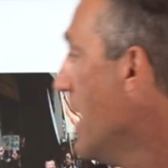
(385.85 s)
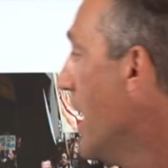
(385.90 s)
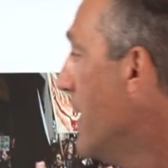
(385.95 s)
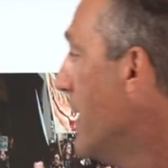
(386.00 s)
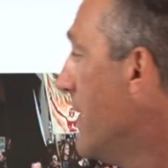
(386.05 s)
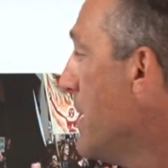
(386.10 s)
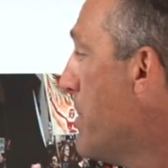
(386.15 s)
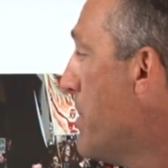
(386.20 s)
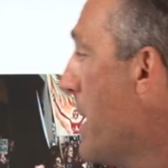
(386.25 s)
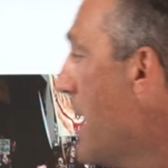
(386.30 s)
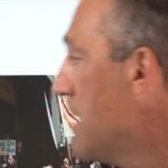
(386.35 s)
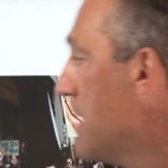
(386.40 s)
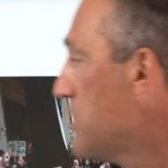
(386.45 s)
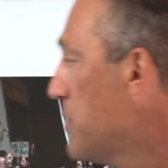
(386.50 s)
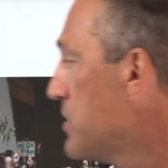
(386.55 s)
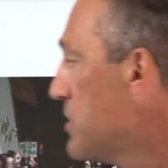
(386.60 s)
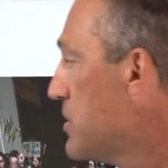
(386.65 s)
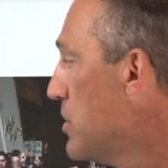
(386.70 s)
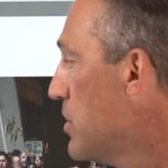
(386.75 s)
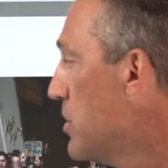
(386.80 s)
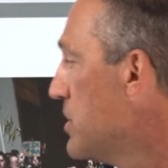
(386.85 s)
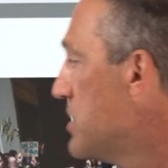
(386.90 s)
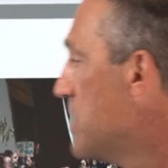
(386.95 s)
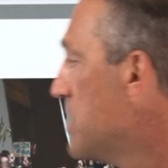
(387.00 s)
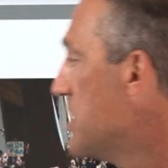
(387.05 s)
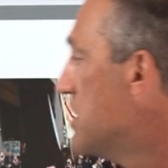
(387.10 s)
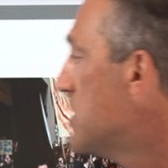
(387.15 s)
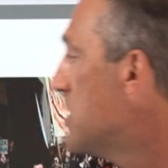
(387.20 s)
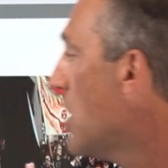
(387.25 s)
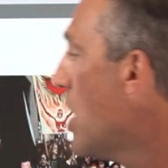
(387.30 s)
And they passed what's known as the
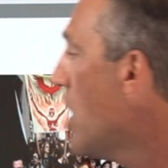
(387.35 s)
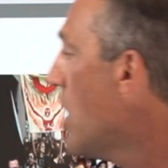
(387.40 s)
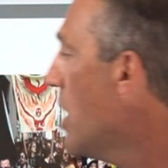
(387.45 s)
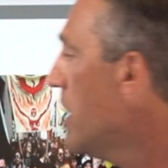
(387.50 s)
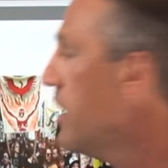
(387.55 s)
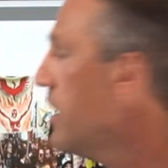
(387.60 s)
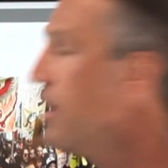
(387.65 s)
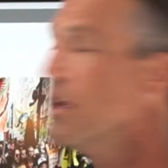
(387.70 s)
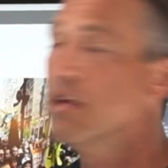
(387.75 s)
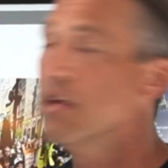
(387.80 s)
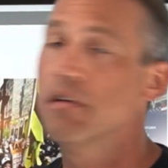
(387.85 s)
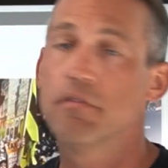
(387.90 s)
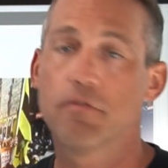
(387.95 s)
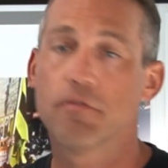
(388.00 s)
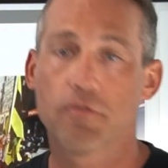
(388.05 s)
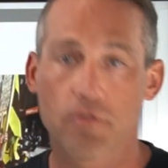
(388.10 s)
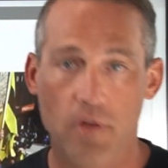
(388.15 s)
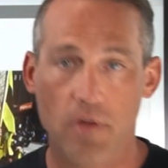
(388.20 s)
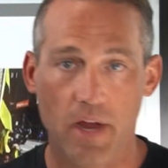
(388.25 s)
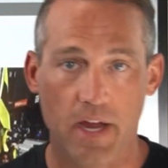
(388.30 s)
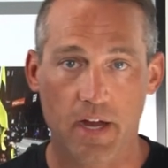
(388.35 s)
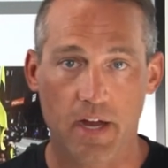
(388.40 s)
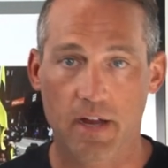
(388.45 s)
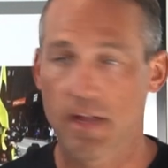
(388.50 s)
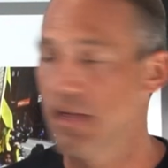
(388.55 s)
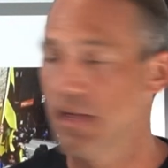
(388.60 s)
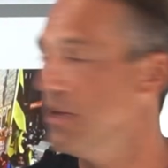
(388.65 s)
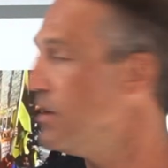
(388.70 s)
Dodd-Frank